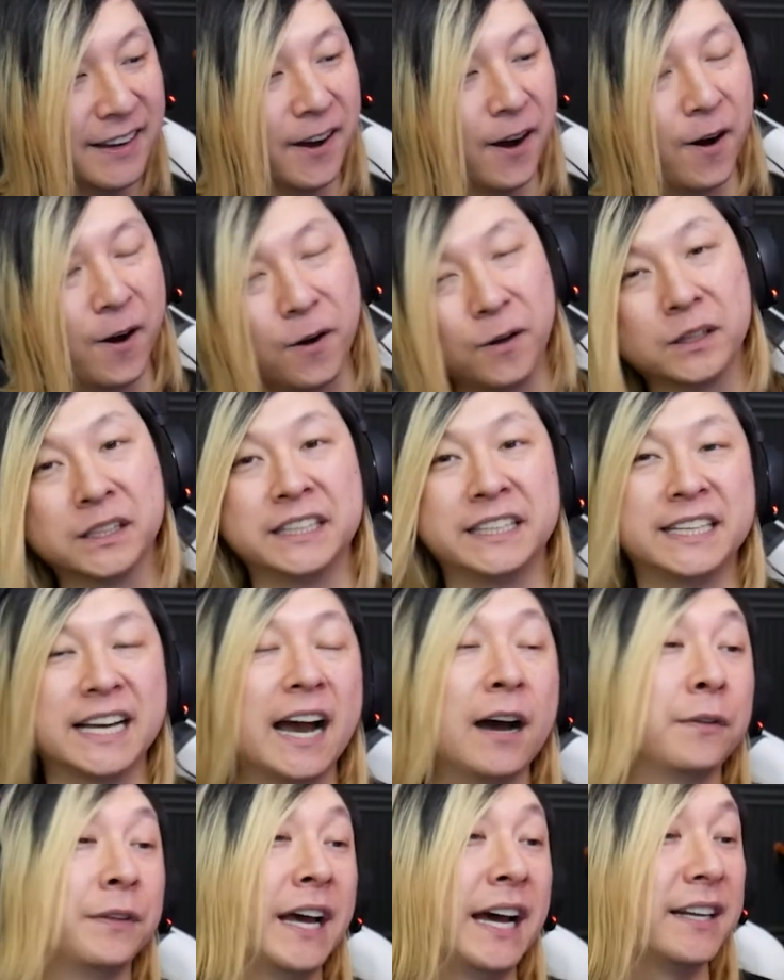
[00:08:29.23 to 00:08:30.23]
Holy
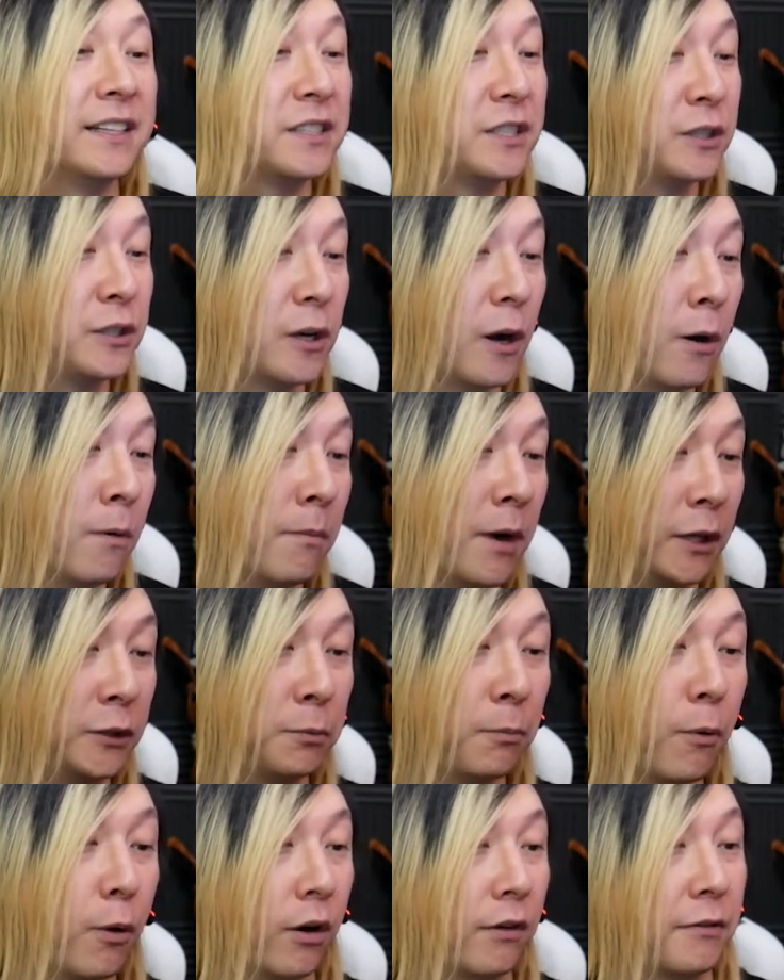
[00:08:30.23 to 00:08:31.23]
cow, that is so much
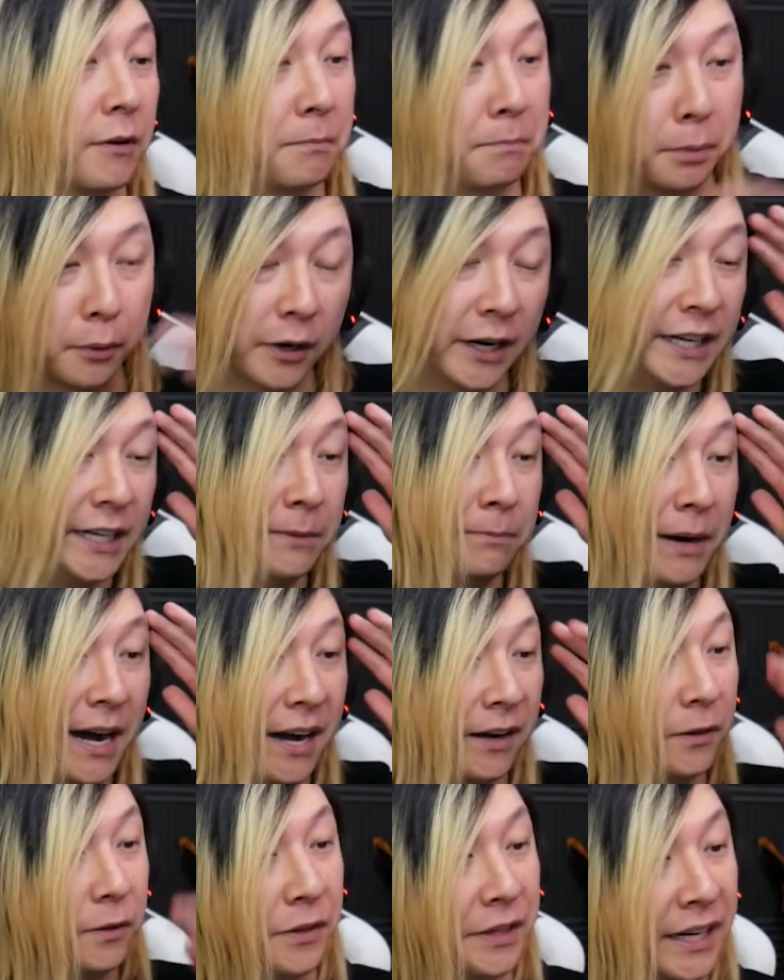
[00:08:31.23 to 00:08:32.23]
more of a brain
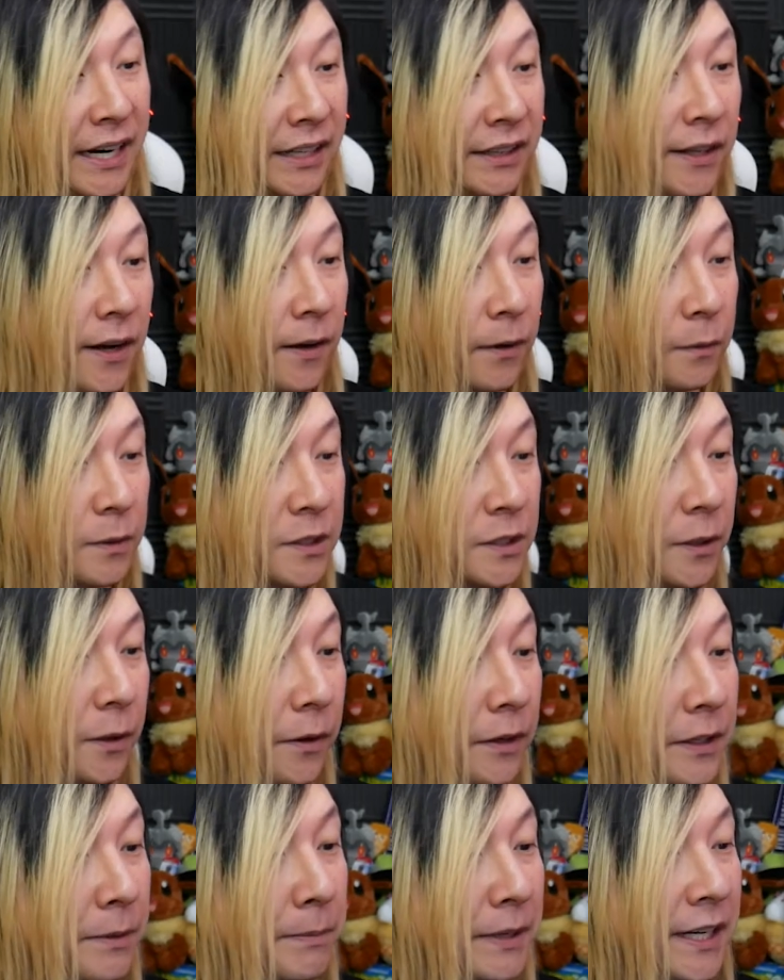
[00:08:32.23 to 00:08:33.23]
boggle than I thought it was
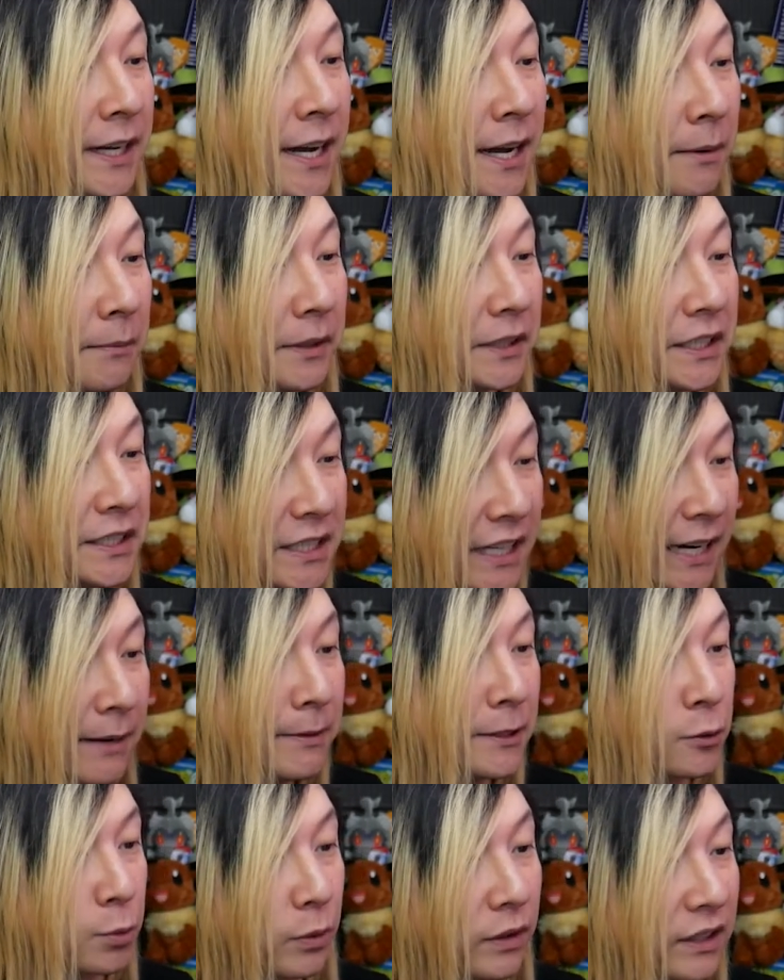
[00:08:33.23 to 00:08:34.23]
going to be. But this game
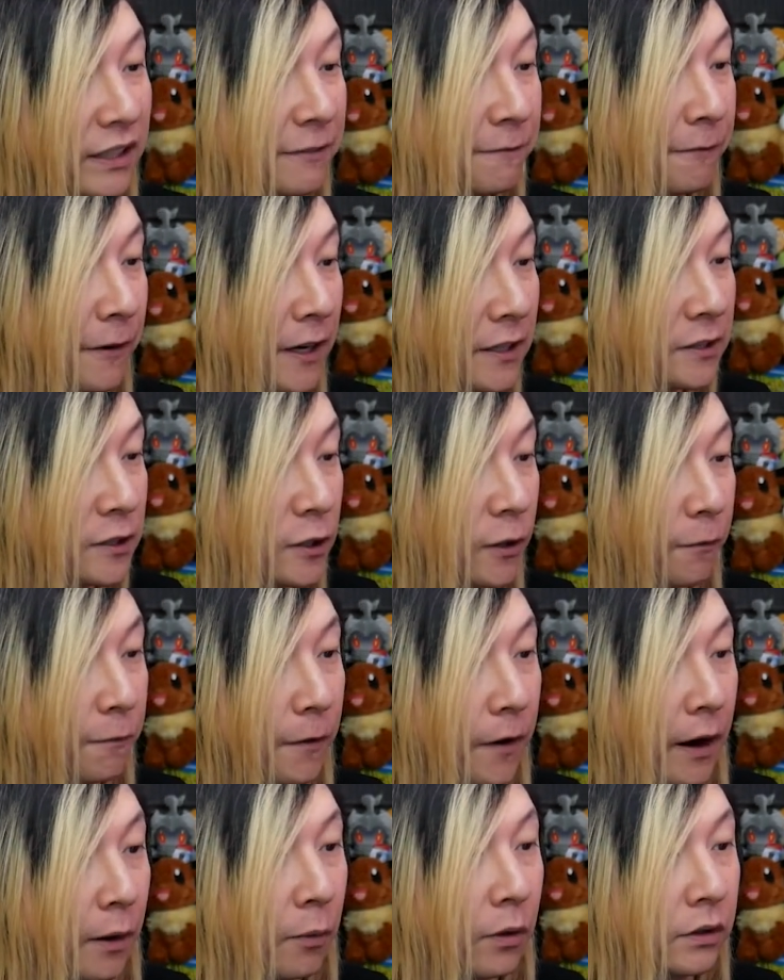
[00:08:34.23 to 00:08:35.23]
is really fun so
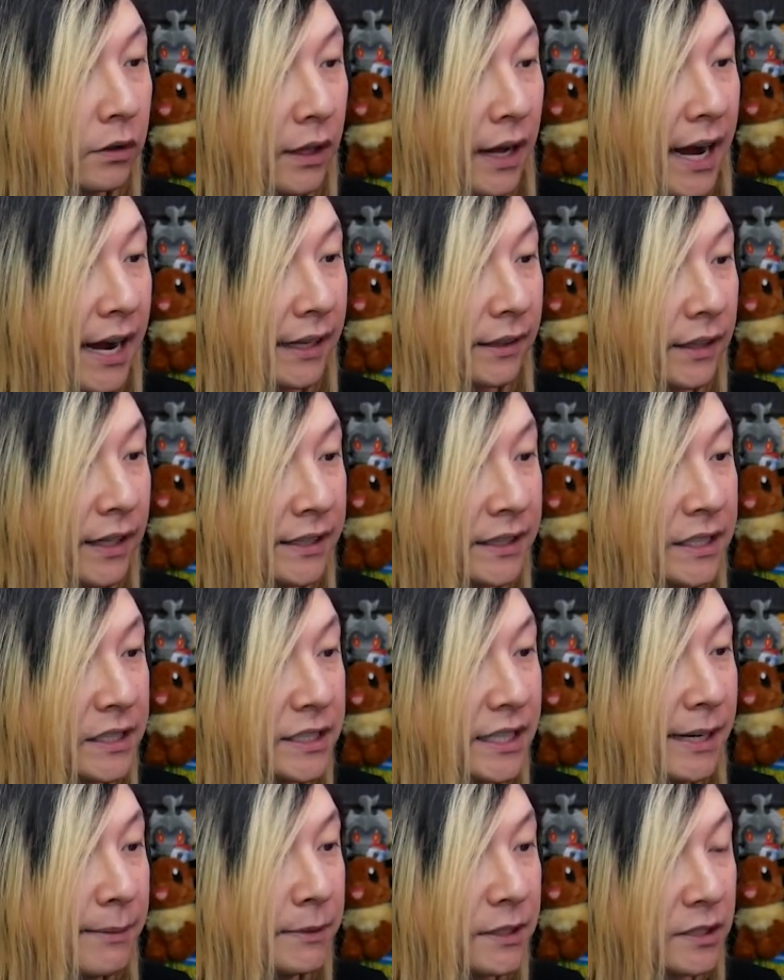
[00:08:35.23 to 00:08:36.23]
far, I won't lie. Like, this
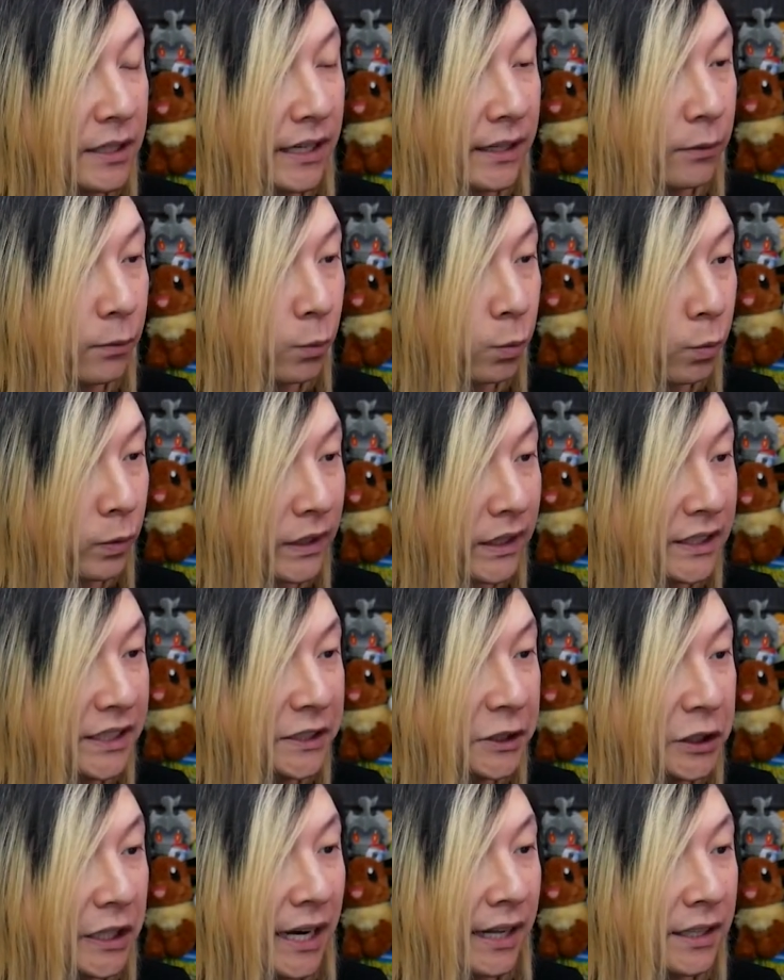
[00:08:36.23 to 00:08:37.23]
game is like really
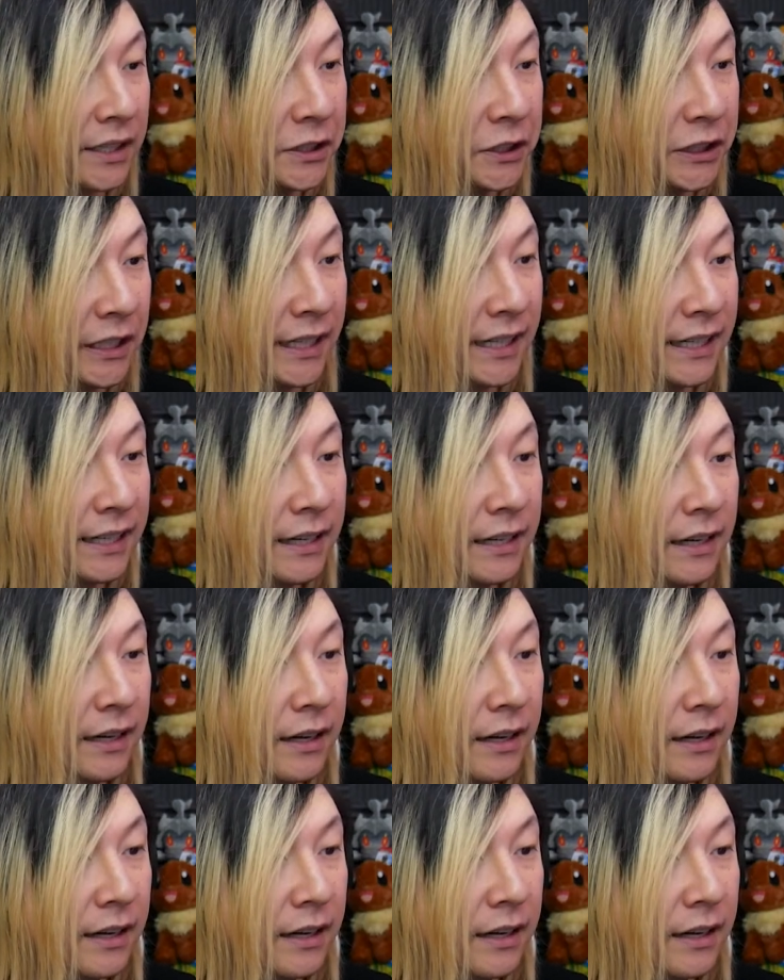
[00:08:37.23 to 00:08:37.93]
challenging,